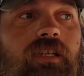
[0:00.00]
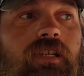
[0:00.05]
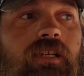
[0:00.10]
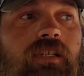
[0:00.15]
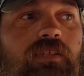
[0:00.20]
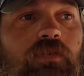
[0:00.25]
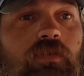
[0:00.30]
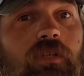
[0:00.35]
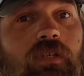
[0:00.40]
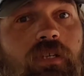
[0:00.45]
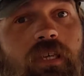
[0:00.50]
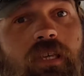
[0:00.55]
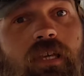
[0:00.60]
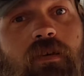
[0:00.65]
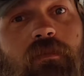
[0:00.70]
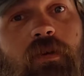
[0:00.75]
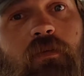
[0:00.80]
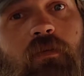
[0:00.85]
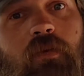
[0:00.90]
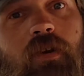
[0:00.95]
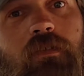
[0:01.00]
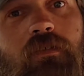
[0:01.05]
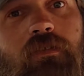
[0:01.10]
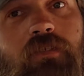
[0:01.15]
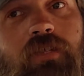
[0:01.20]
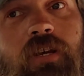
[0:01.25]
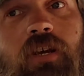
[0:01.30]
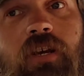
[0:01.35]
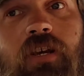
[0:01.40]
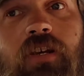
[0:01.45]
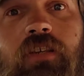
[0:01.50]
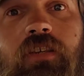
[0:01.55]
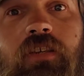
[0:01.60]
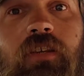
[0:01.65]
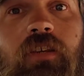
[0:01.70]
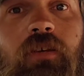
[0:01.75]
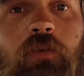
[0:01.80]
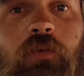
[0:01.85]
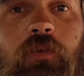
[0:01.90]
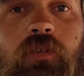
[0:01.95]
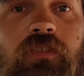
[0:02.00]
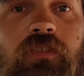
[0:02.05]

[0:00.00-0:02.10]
I was working on my wife's car, and there it